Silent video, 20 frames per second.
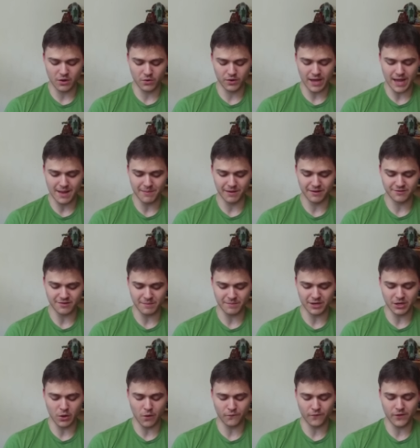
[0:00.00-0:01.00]
damage. I'm
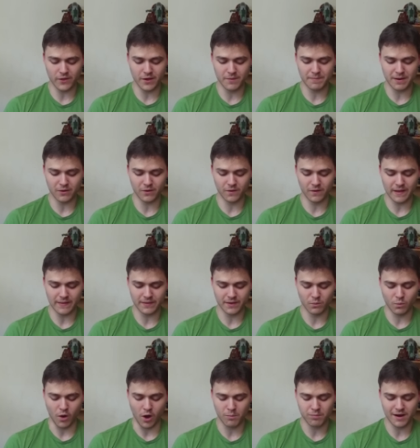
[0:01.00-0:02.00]
going to go for the barrel and the
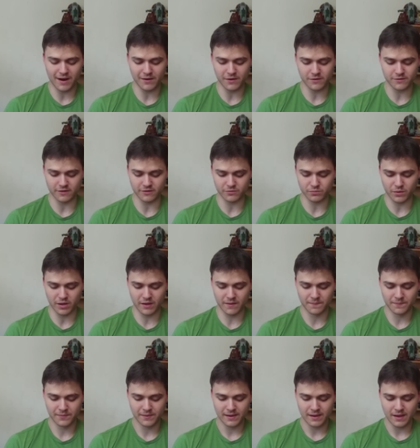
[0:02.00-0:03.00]
wall breakers as well.
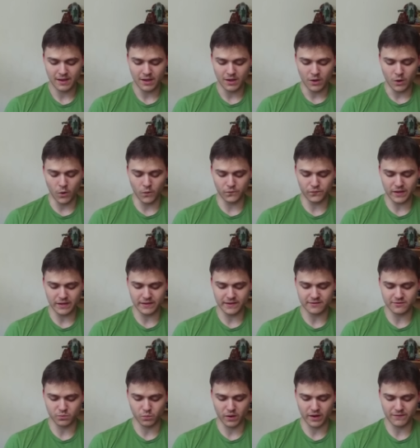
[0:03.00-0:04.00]
Hopefully at
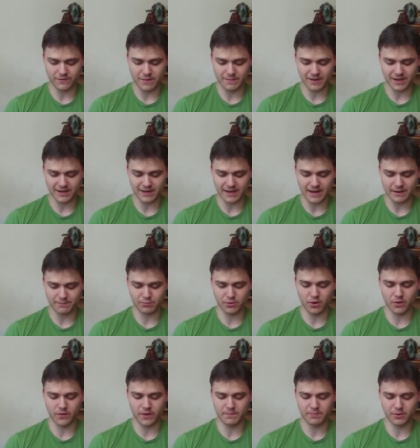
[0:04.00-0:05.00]
least one of them can connect.
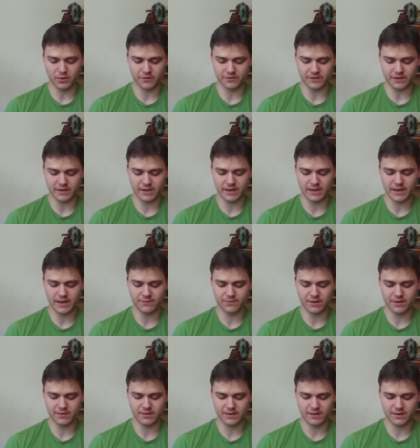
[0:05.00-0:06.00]
Bro, the bowler's going to hit
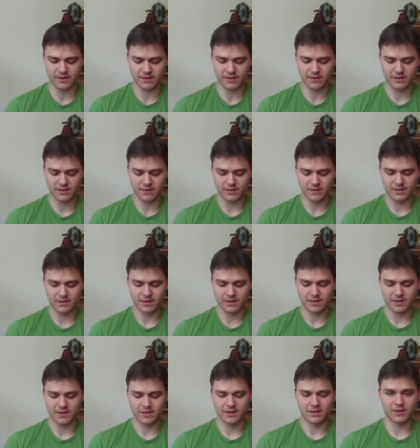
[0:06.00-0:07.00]
everything.
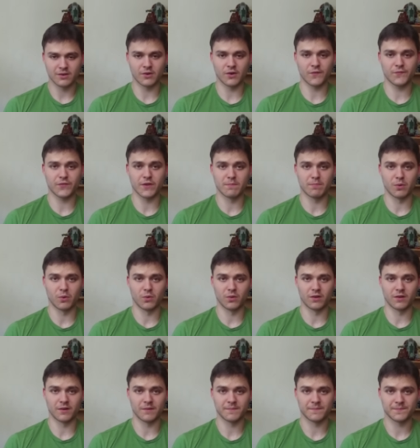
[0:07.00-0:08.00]
Nerf the
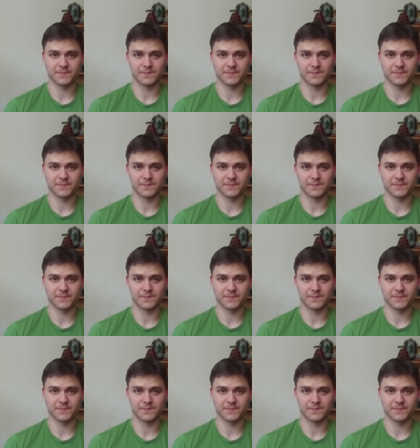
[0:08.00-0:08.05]
bowler.